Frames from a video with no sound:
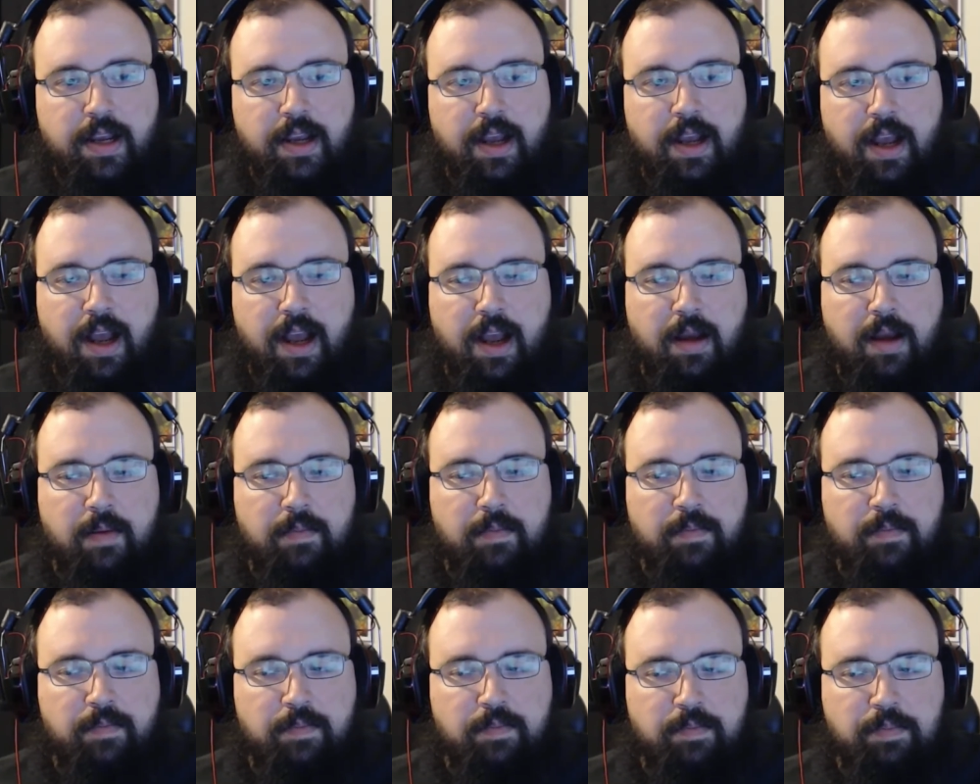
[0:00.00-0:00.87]

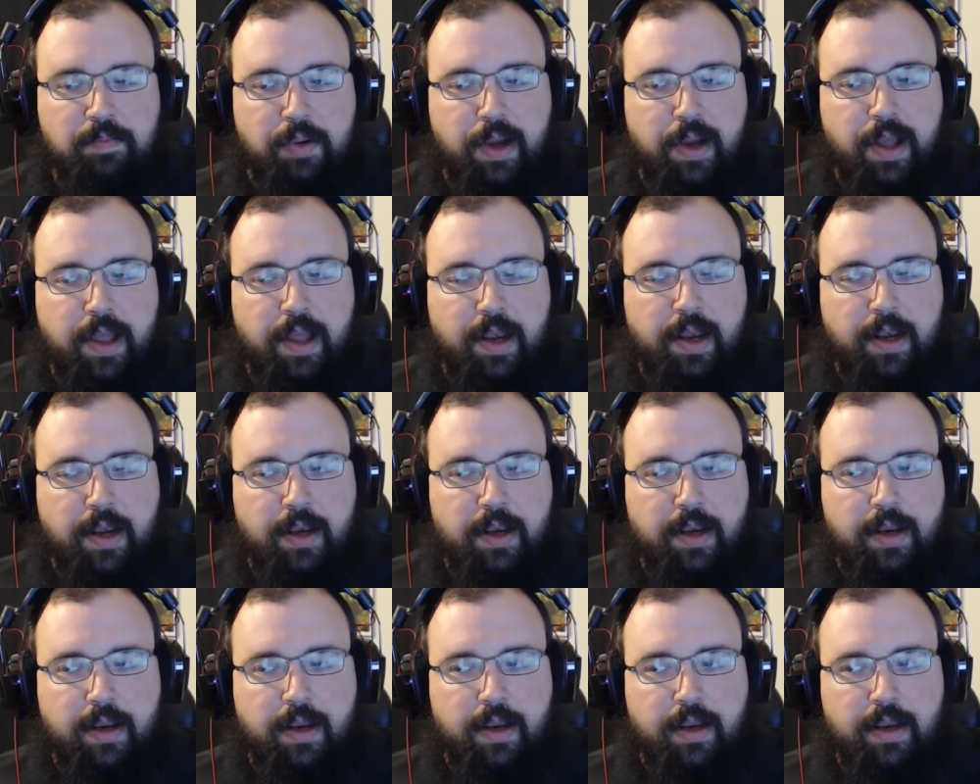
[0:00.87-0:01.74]
But
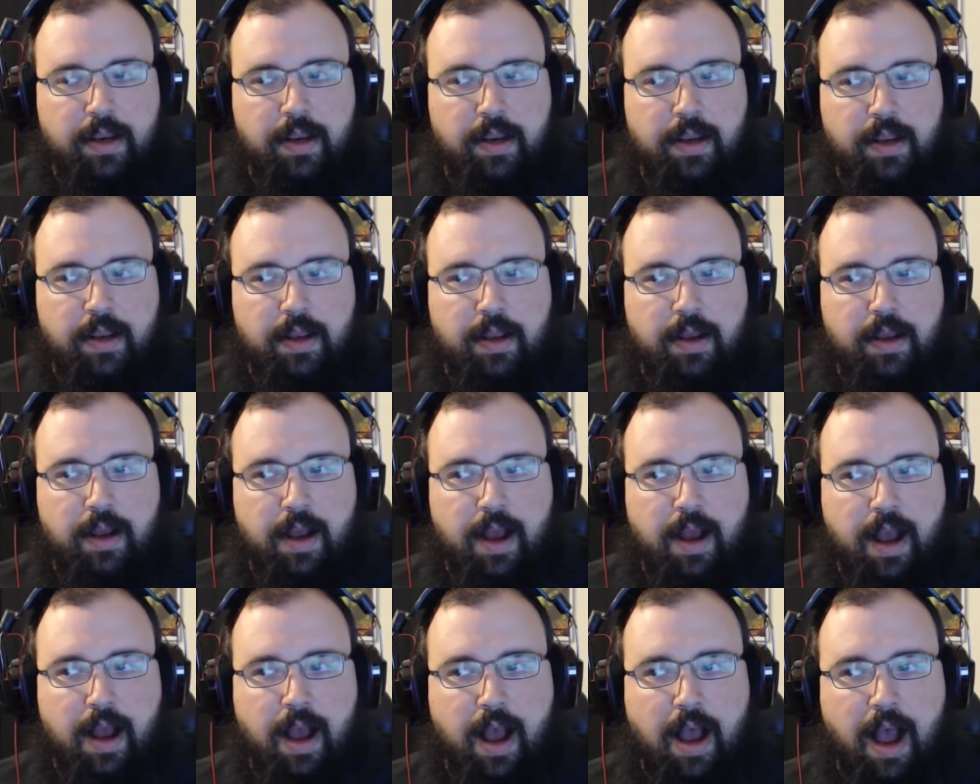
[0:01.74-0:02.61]

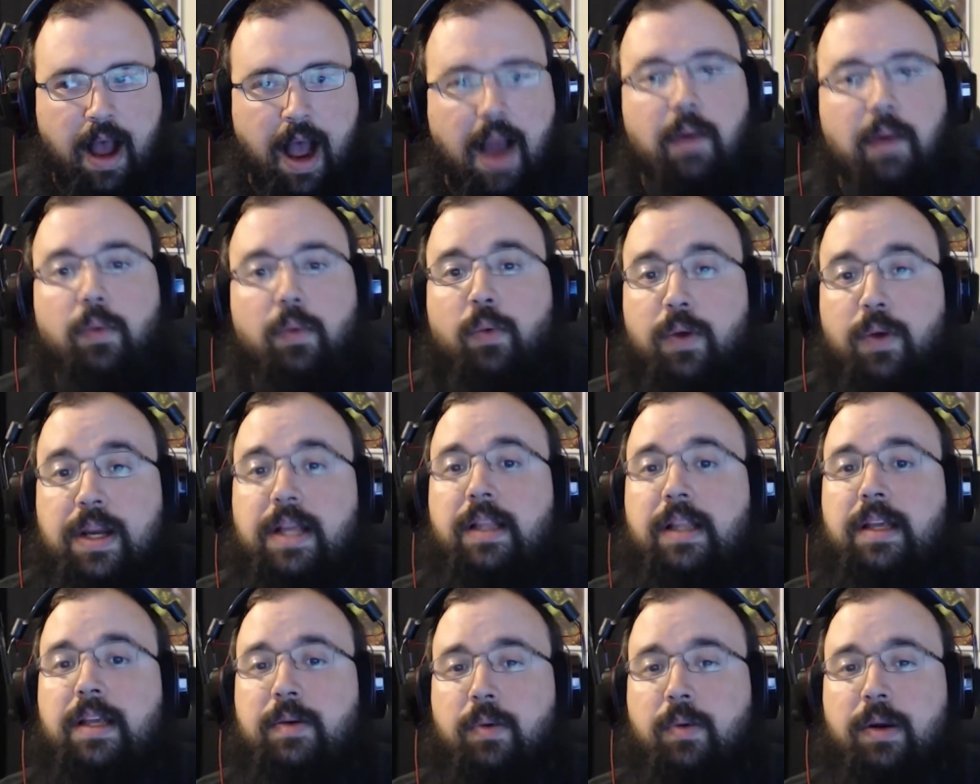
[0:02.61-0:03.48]
I
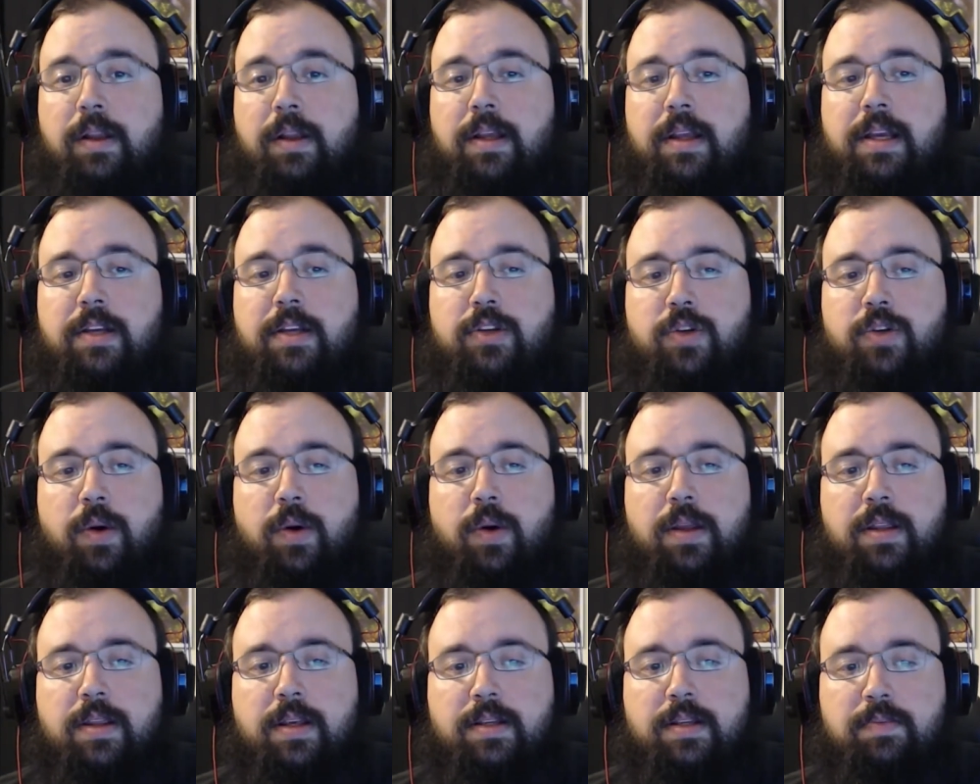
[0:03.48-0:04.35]
really, really
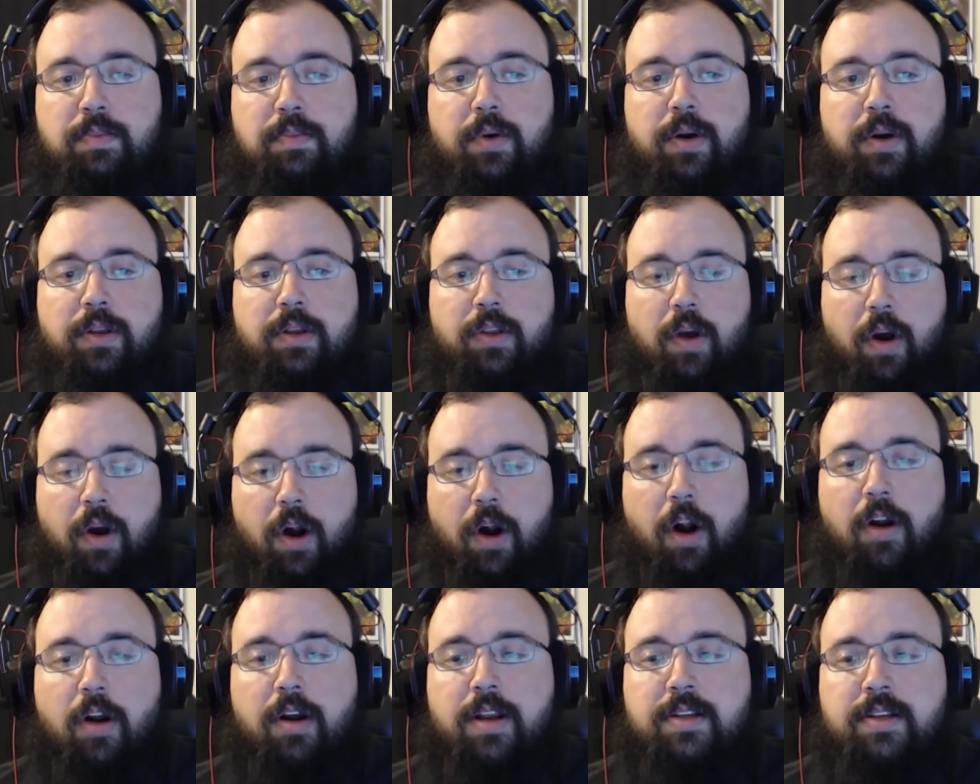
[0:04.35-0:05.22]
enjoyed this book. The
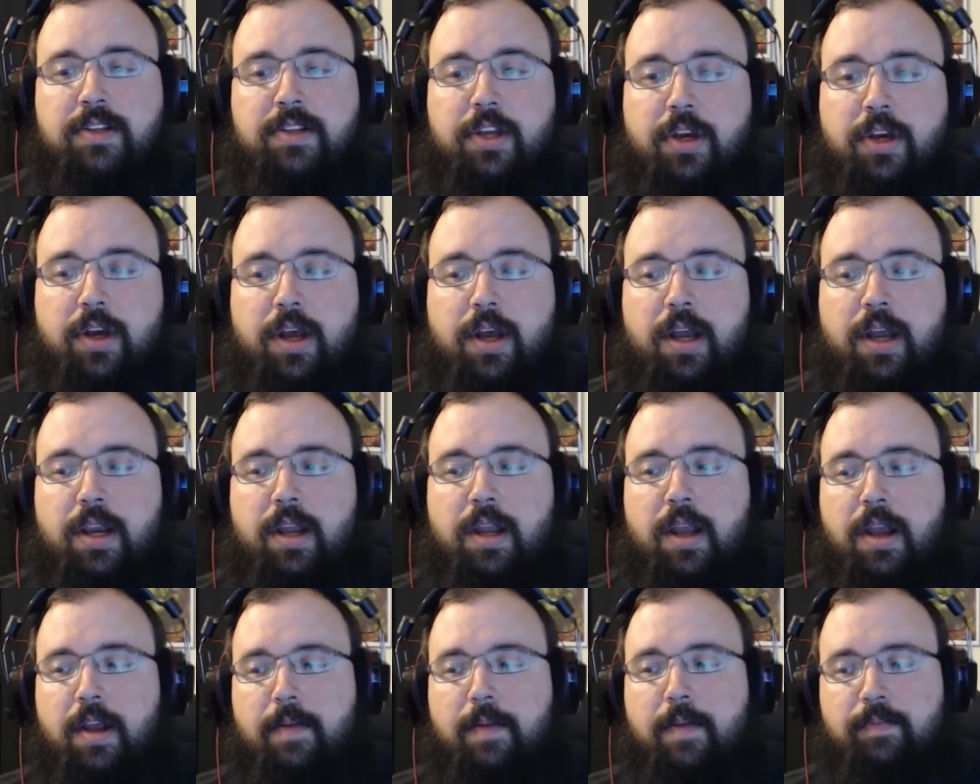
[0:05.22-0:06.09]
art is good.
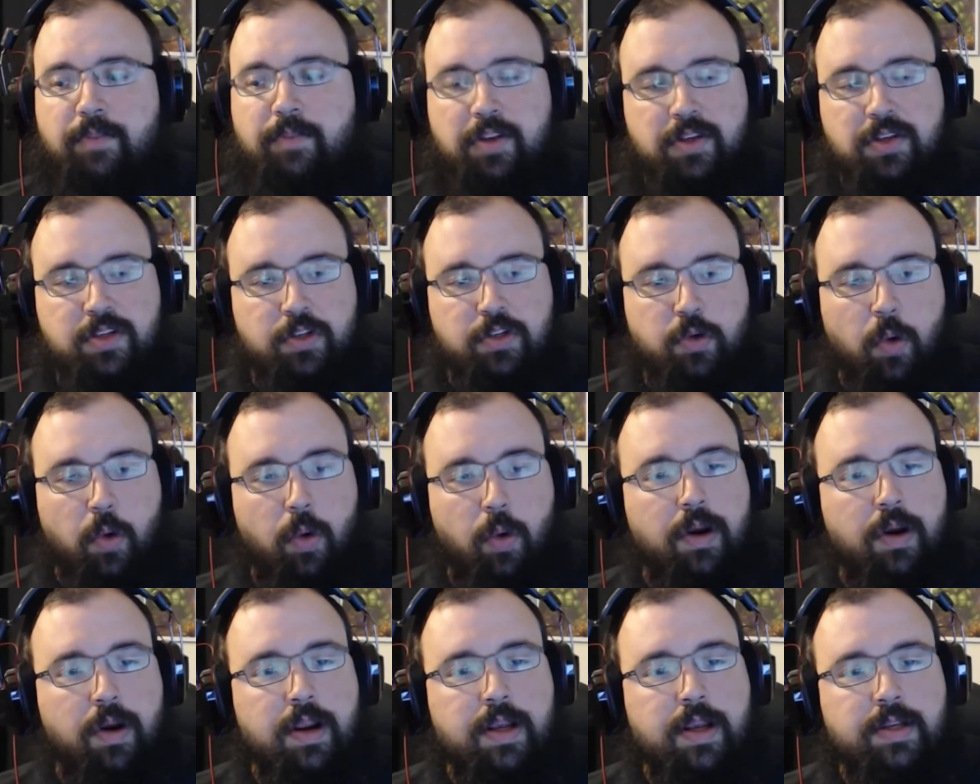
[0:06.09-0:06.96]
The
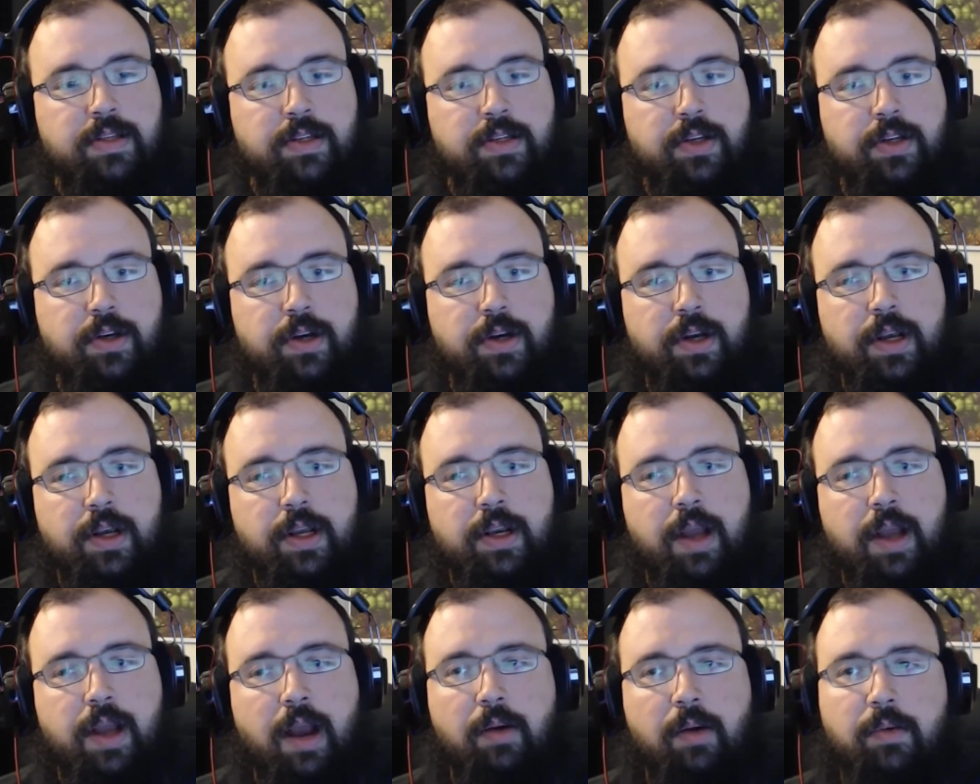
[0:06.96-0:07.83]
story is
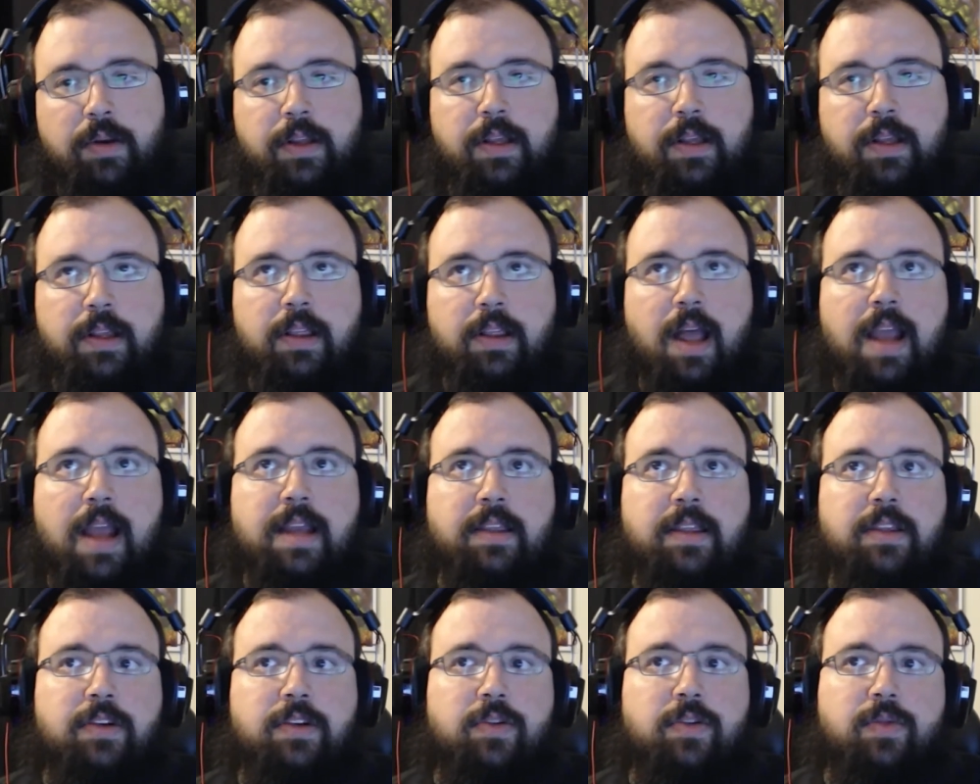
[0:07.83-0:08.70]
good. I really
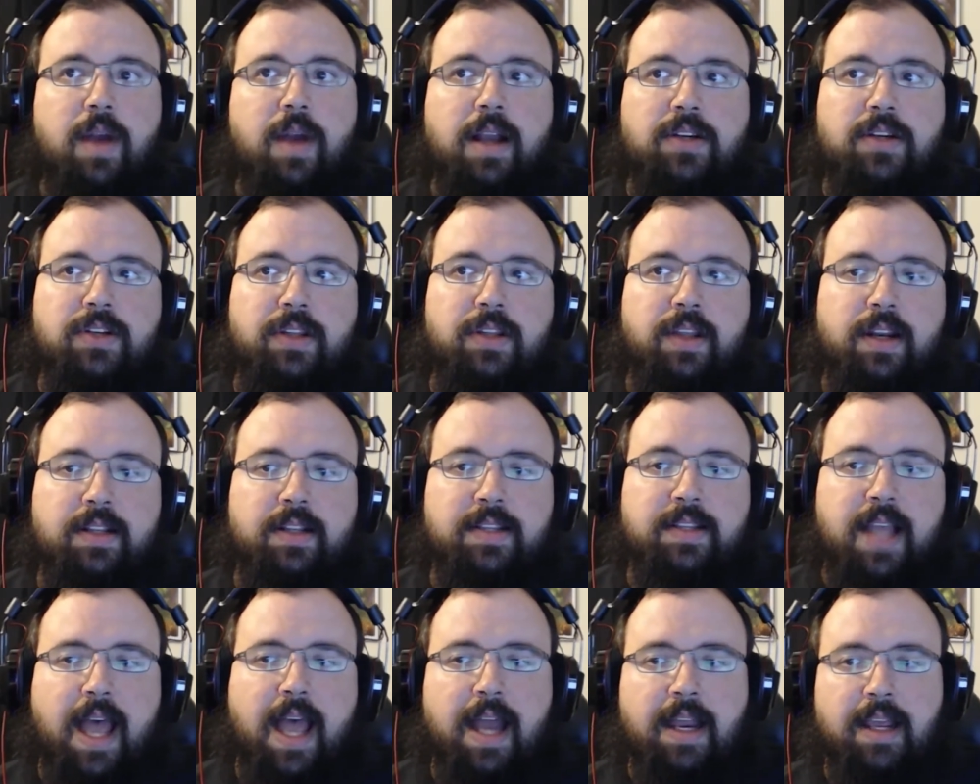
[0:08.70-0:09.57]
like the direction that
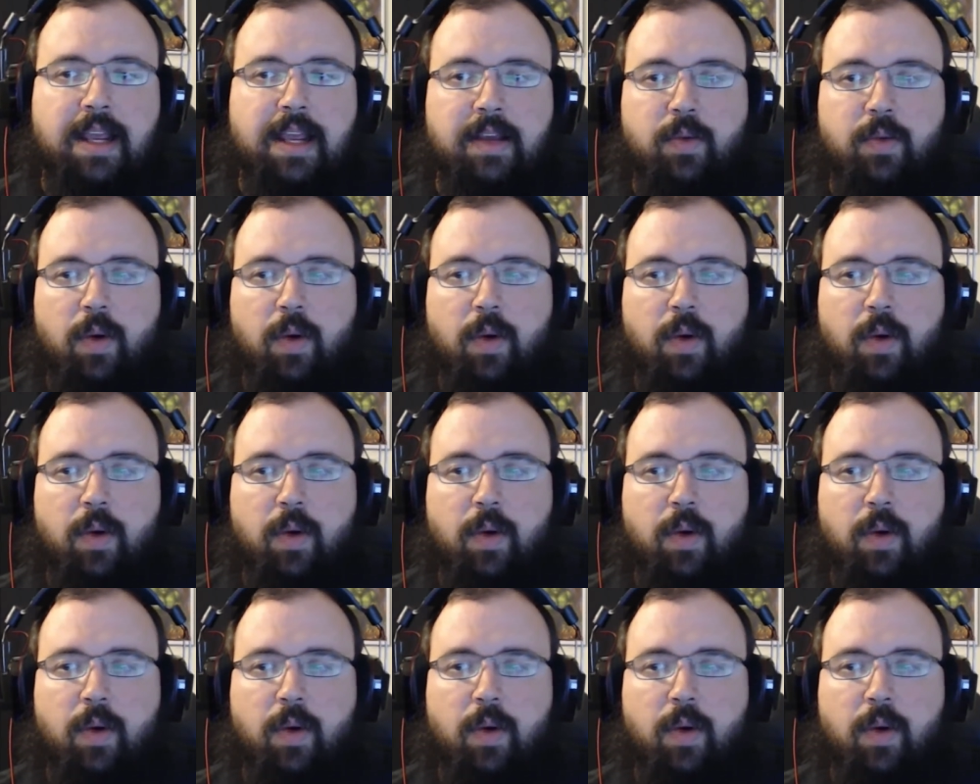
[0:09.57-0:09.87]
it's heading,